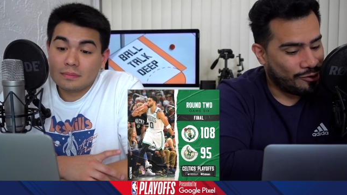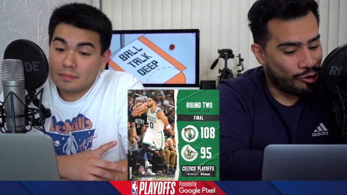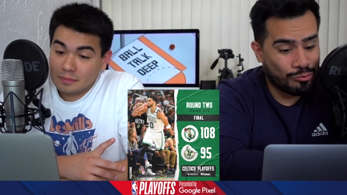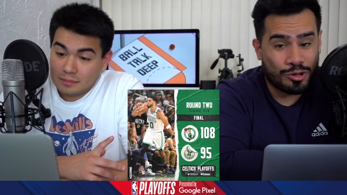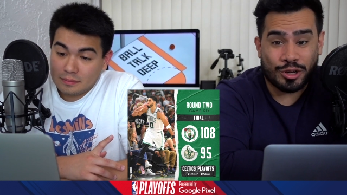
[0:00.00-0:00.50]

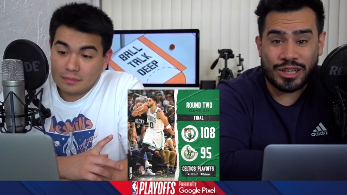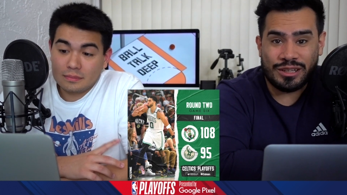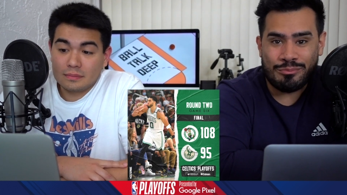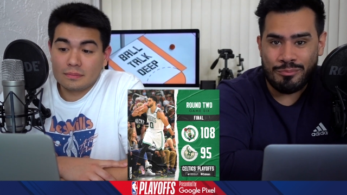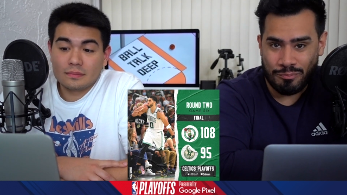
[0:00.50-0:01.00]
Speaker 1: home
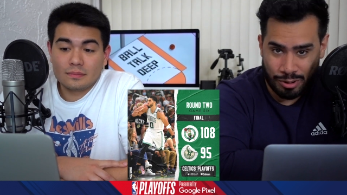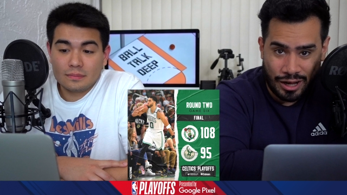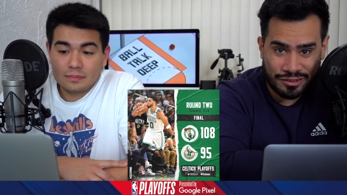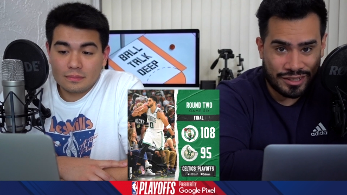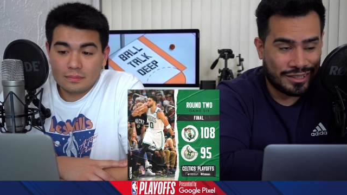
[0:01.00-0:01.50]
cooking,
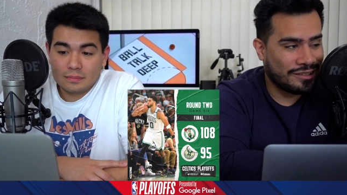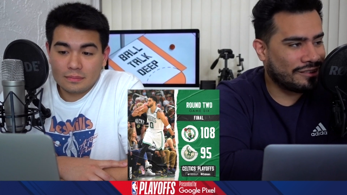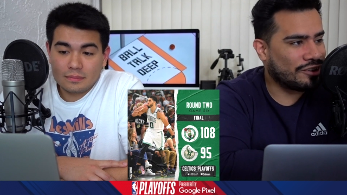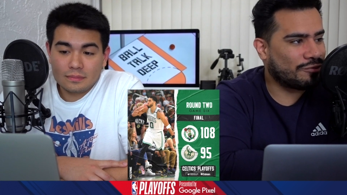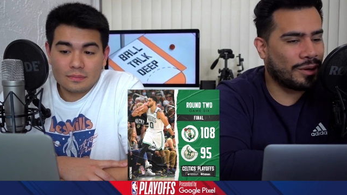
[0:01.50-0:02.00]

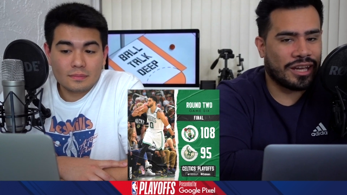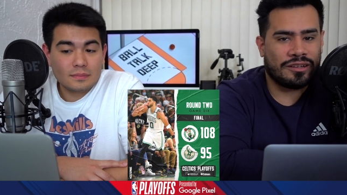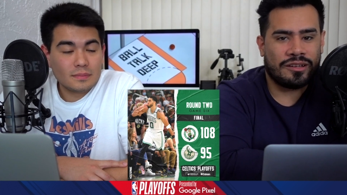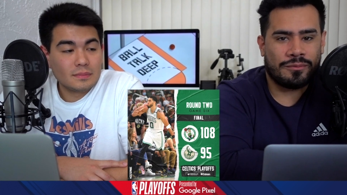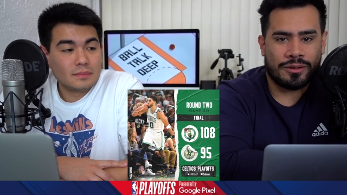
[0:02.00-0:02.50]
Boston. This
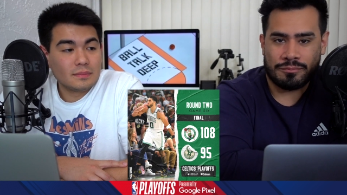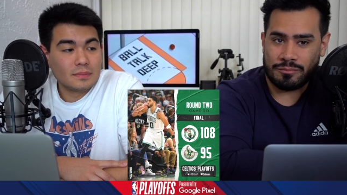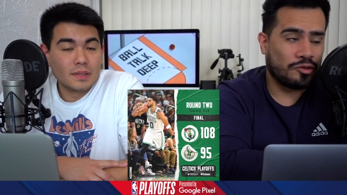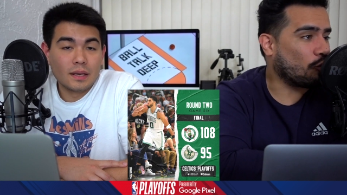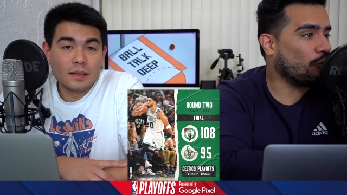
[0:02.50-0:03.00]
man
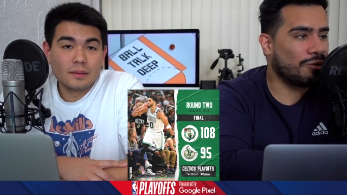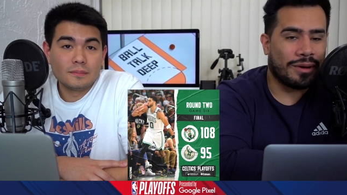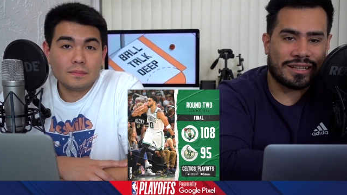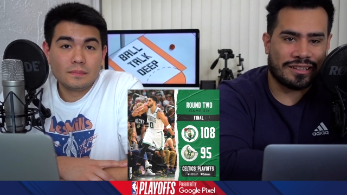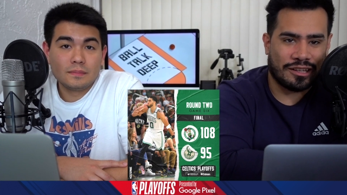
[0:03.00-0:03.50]
yeah. turning
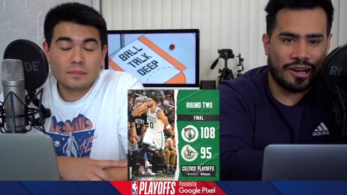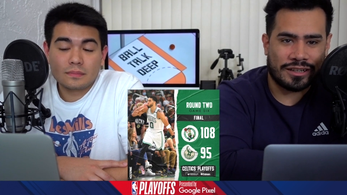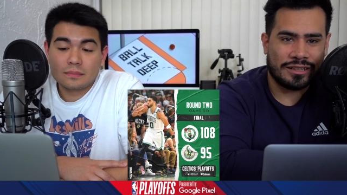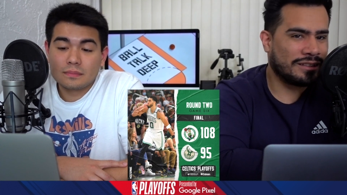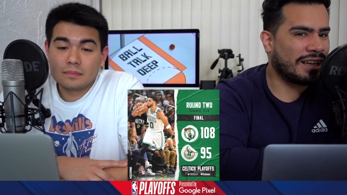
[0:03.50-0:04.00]
back the
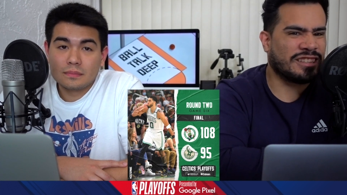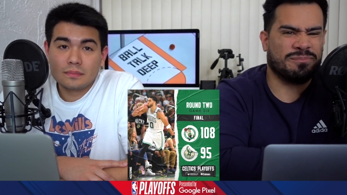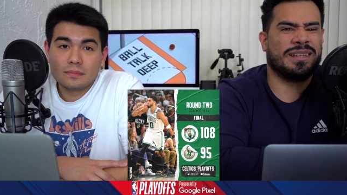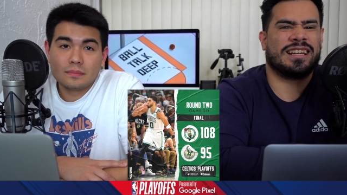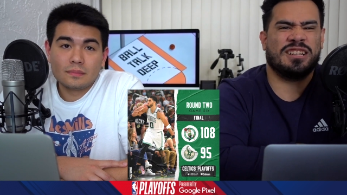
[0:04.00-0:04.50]
clock, that
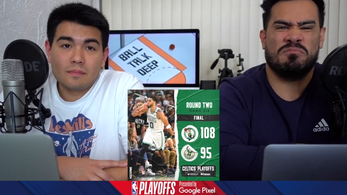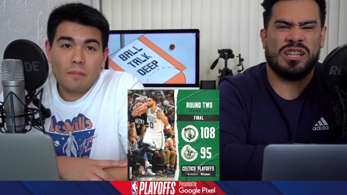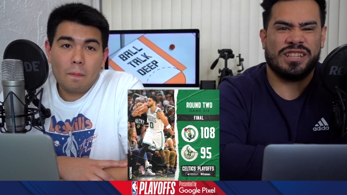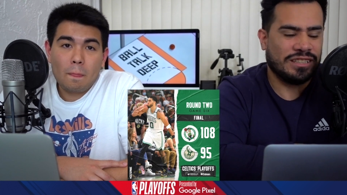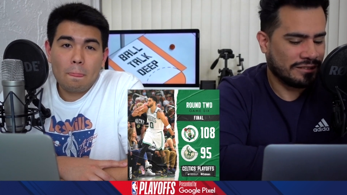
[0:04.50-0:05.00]
Dominican
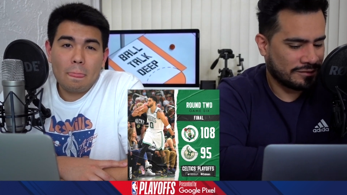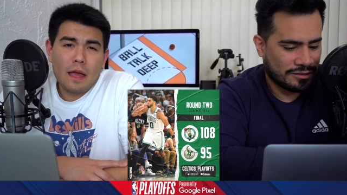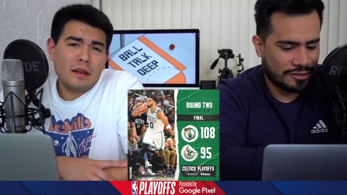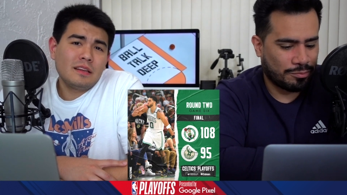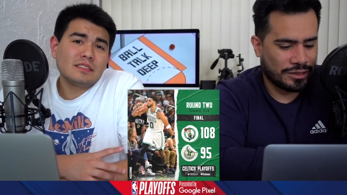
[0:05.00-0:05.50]
blood.
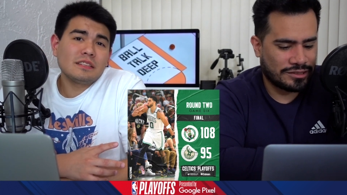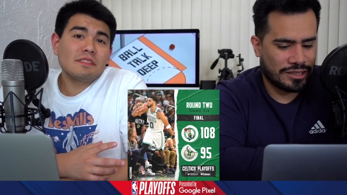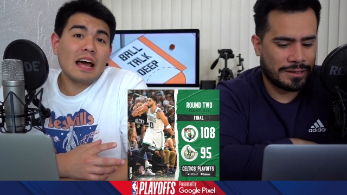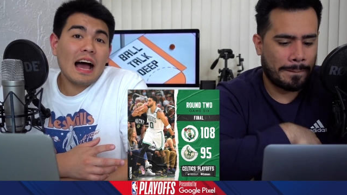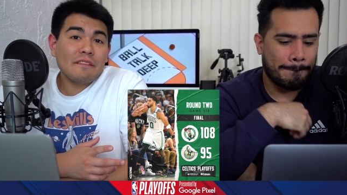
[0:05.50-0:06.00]
And he doesn't
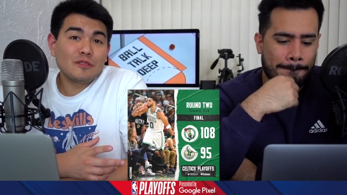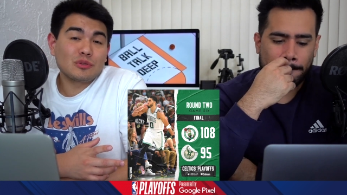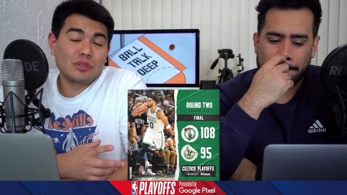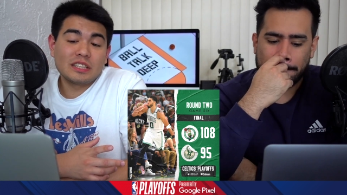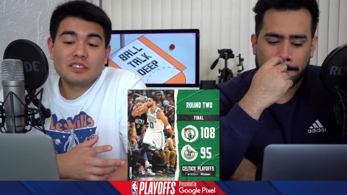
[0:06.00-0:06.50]
even
Speaker 2: have to
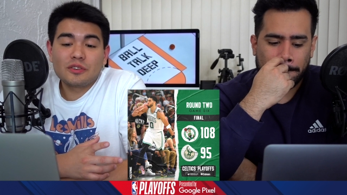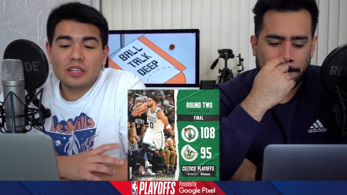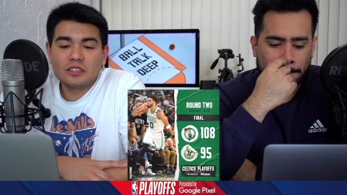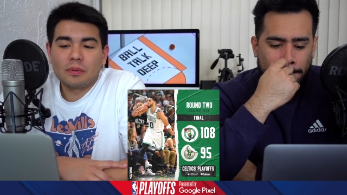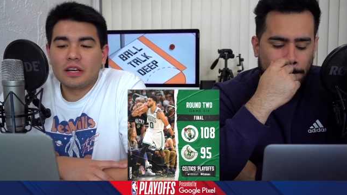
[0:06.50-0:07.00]
score. That's the
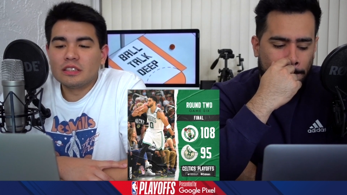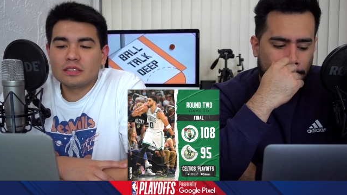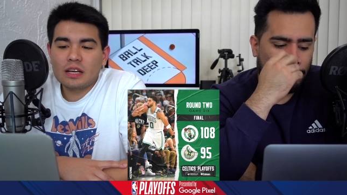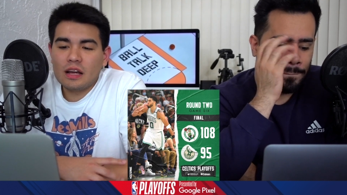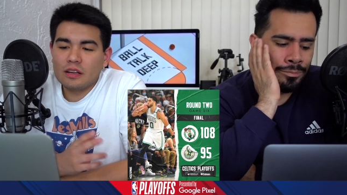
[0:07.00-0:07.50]
crazy part. He
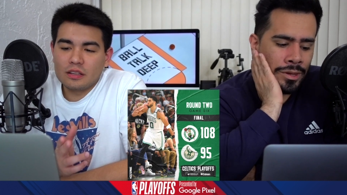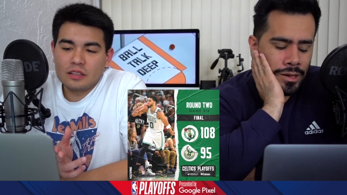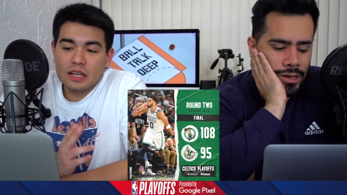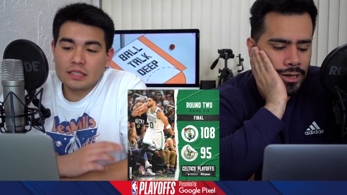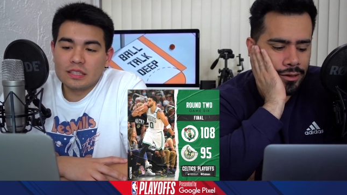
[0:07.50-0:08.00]
just got look
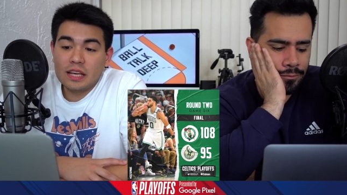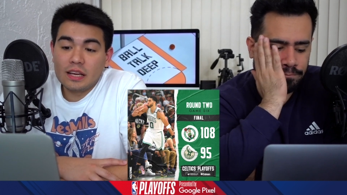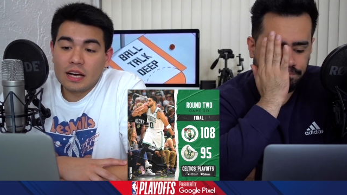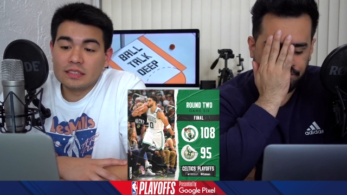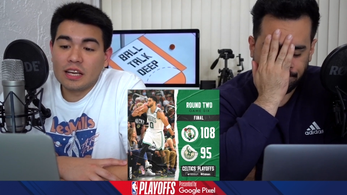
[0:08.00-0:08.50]
like today
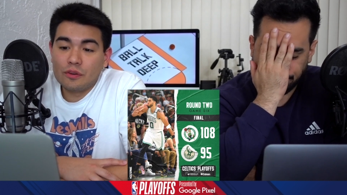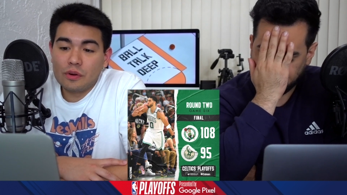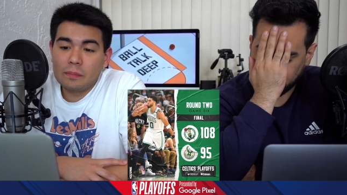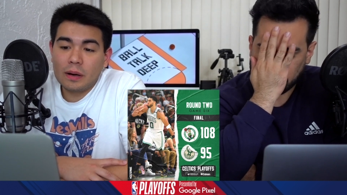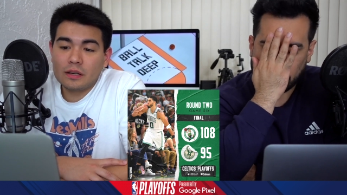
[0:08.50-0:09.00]
he got ten
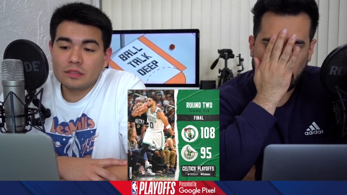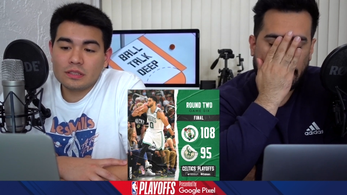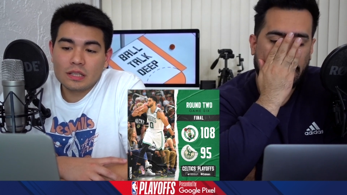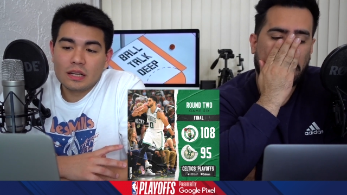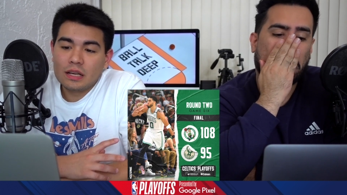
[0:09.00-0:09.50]

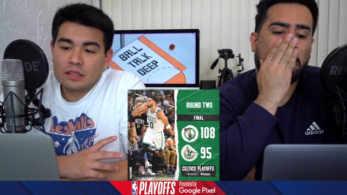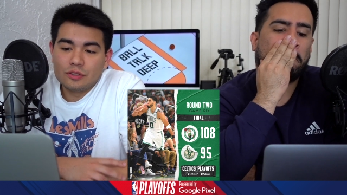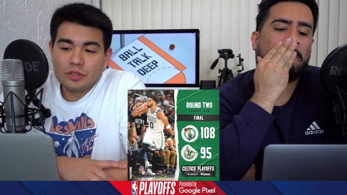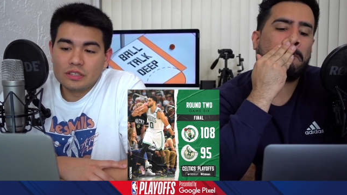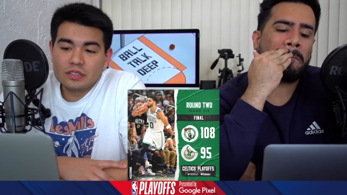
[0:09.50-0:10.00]
rebounds,
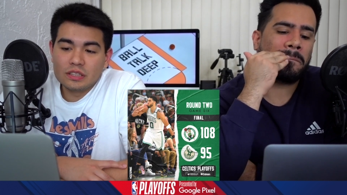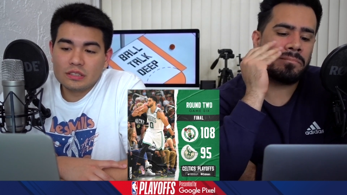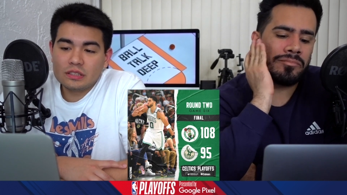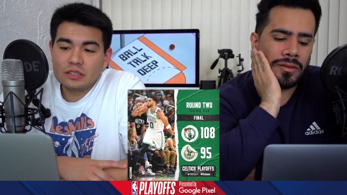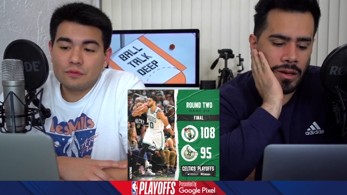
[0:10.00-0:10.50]
three
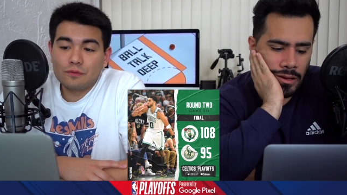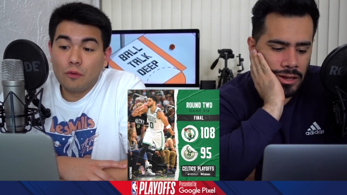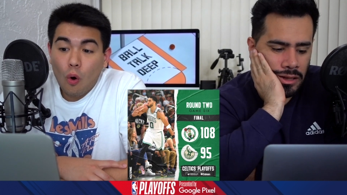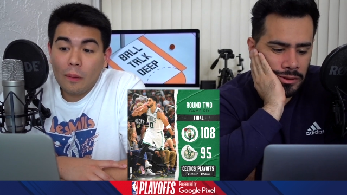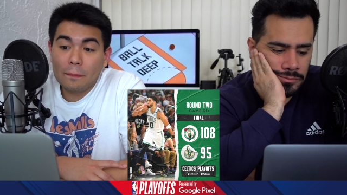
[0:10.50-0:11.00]
assists,
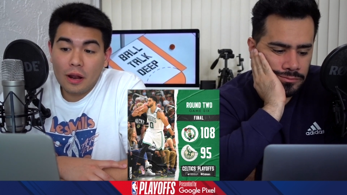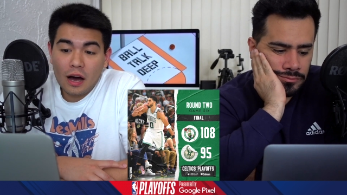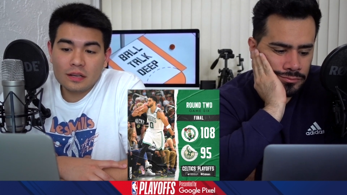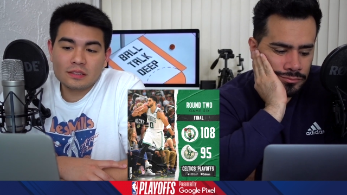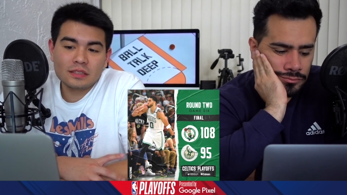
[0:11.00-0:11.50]
four
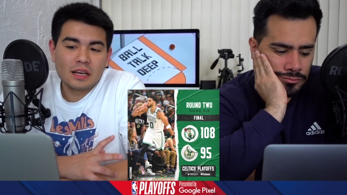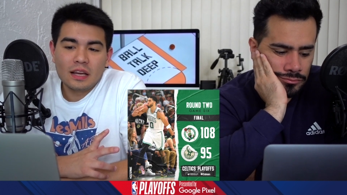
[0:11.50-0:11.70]
blocks.